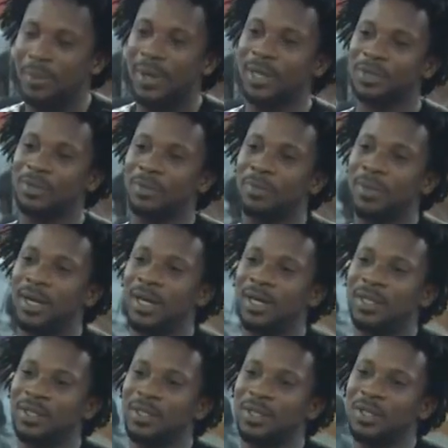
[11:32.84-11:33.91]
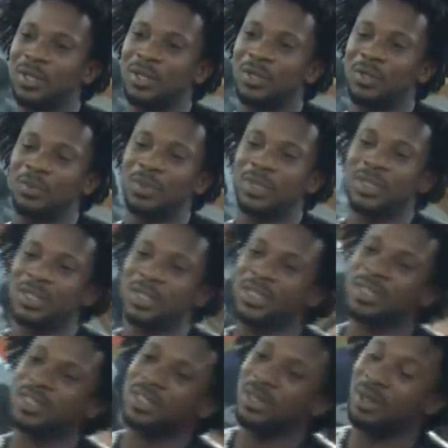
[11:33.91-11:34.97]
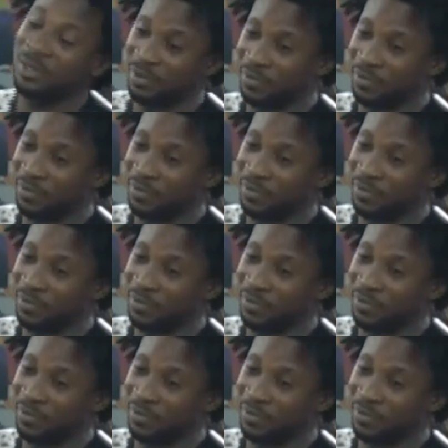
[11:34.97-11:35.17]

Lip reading: Back to back, we sit on